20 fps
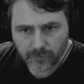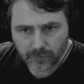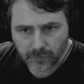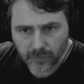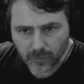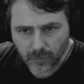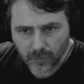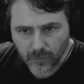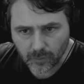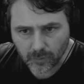
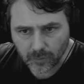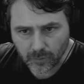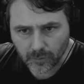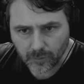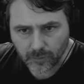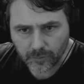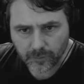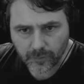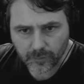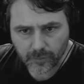
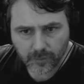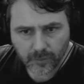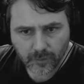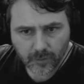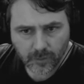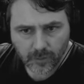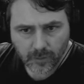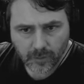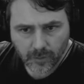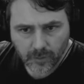floors.
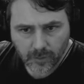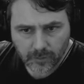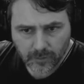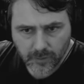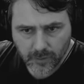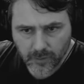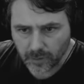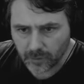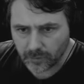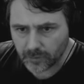So
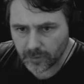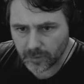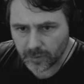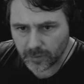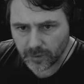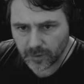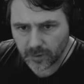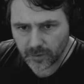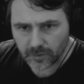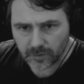you don't really
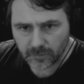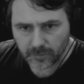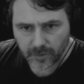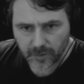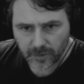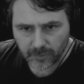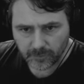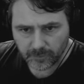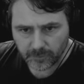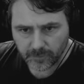need it to be
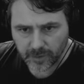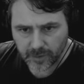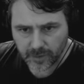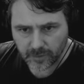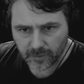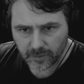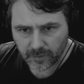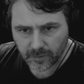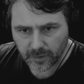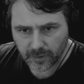any bigger
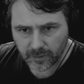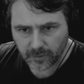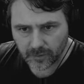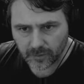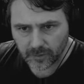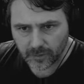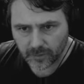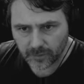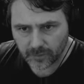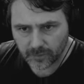than that.
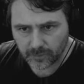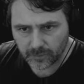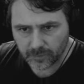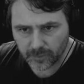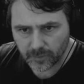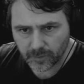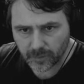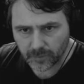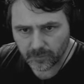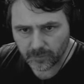Like, that's
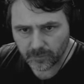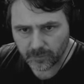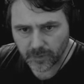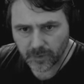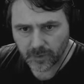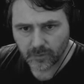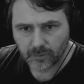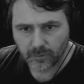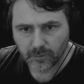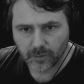pretty
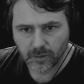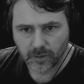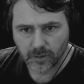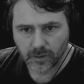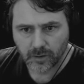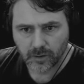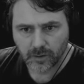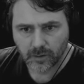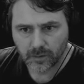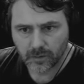big
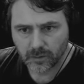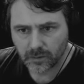already,